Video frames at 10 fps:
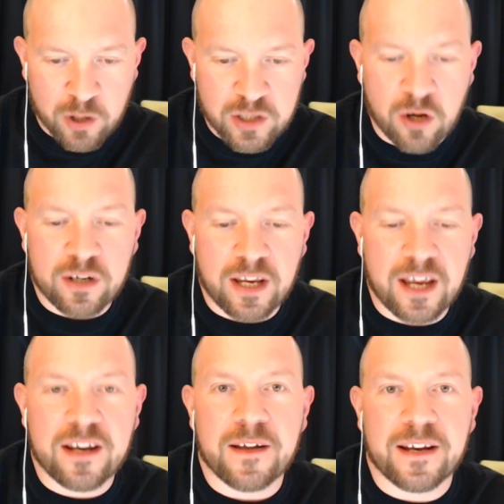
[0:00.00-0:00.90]
Todd
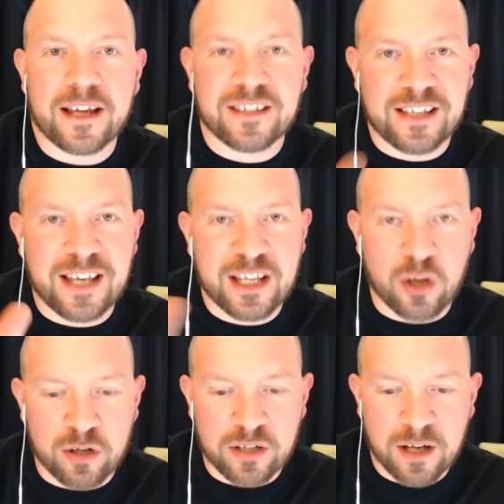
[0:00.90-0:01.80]
in. Nice to see you,
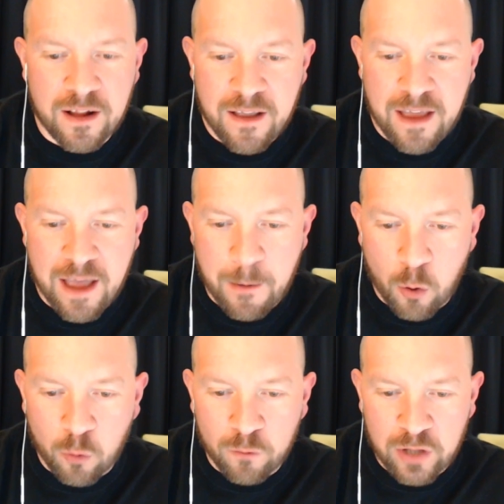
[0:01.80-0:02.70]
Todd.
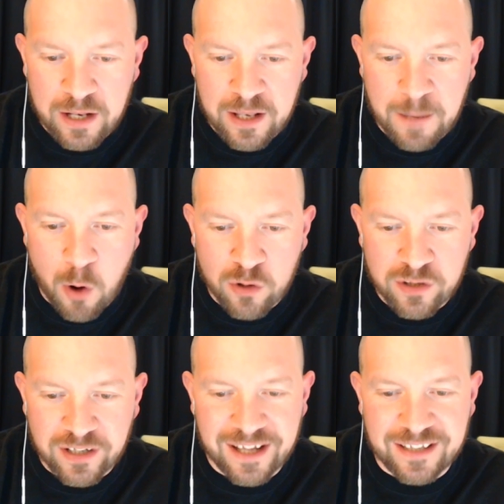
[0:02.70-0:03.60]
In the
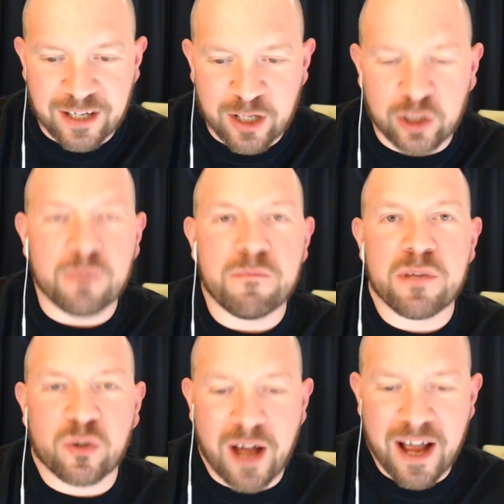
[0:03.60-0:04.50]
pond at
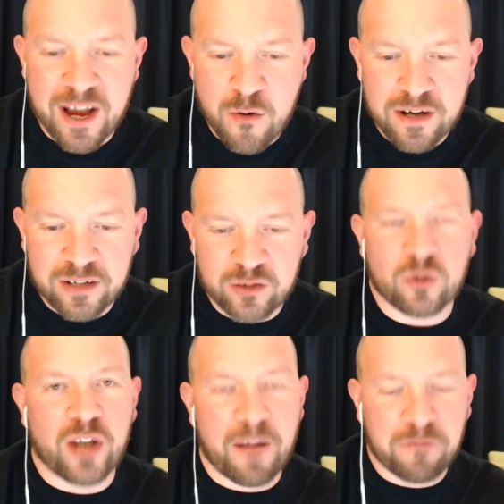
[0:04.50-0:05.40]
Columbus, Ohio. So
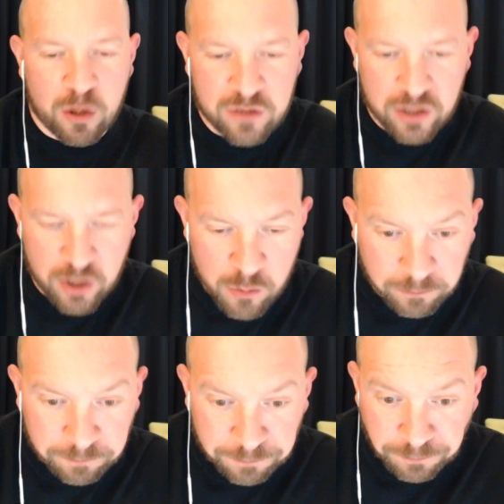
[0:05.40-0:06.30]
good afternoon to you.
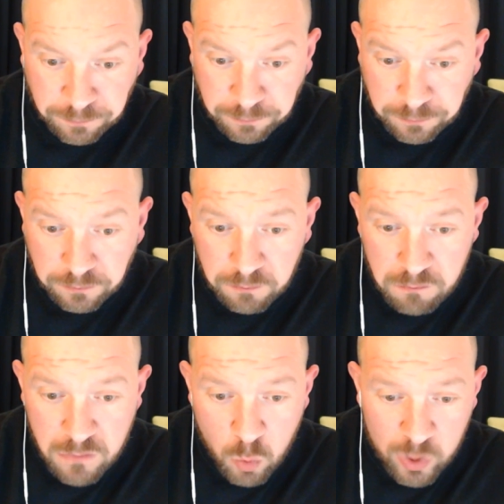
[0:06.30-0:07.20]

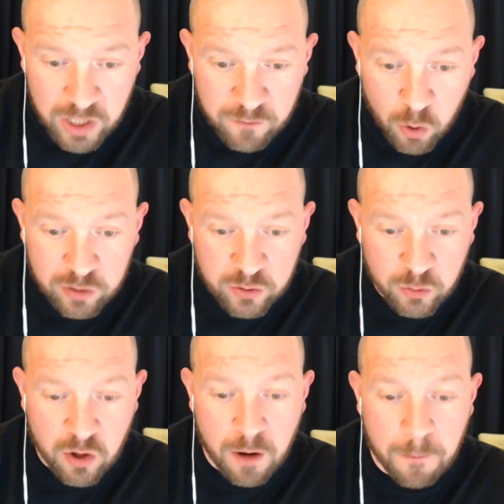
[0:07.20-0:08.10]
We've also
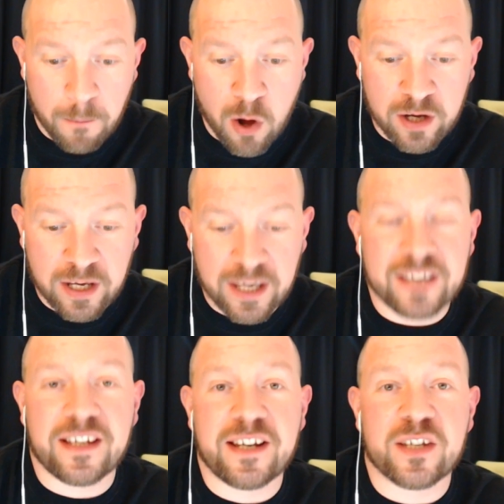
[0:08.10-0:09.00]
got Mark
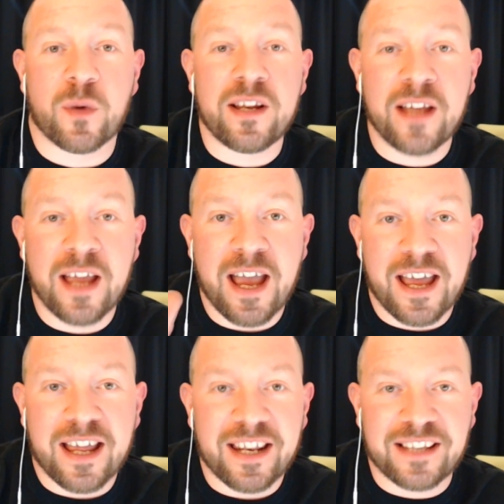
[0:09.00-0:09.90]
is in as well.
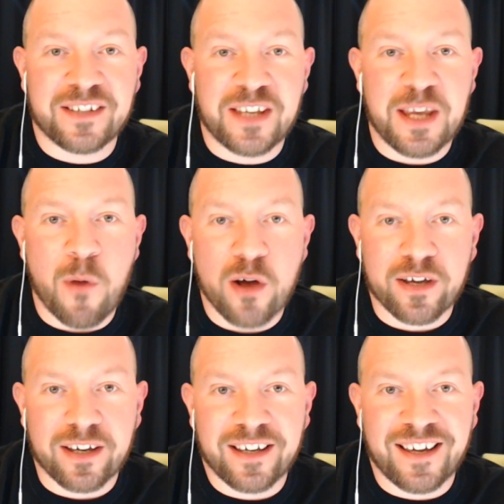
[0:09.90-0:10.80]
Nice to see you,
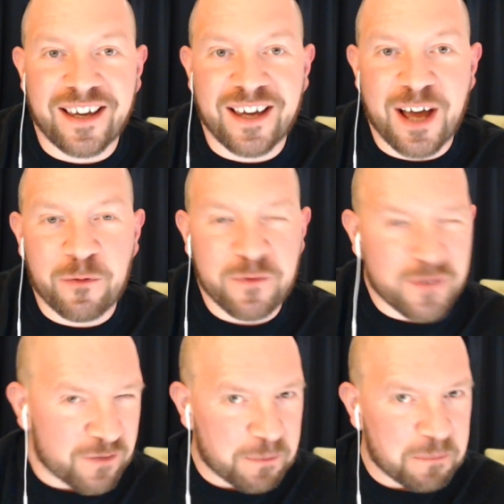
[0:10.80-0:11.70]
Mark. How
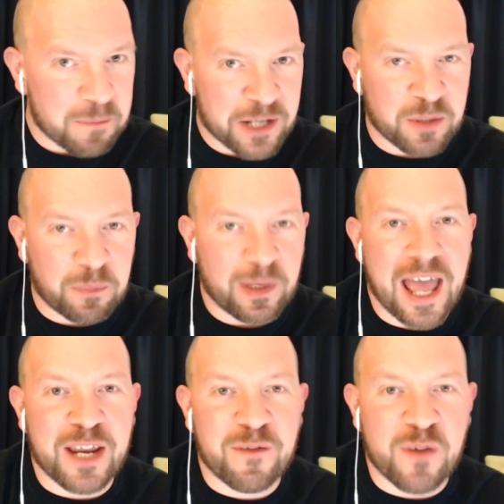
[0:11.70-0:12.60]
have you managed to play
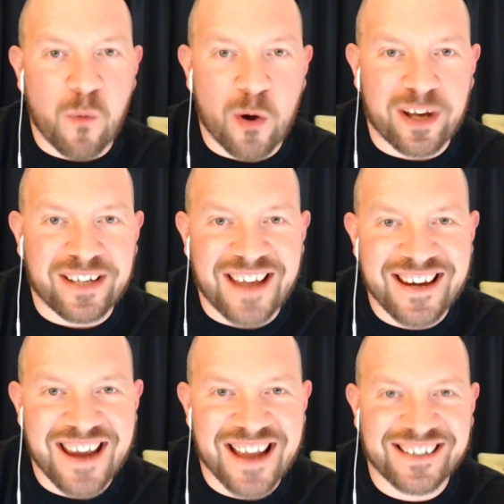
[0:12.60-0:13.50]
any of your Walking
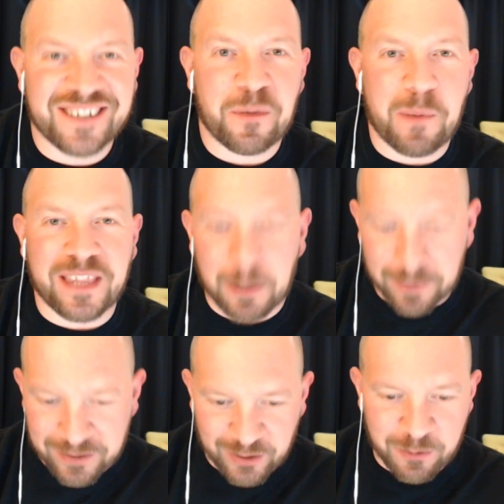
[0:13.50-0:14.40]
Dead yet since you picked that up
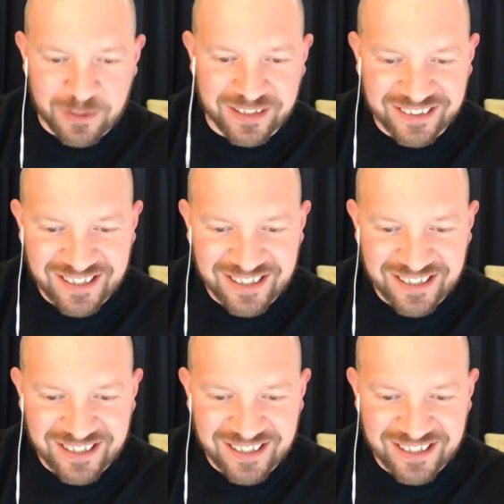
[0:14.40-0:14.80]
at Salute?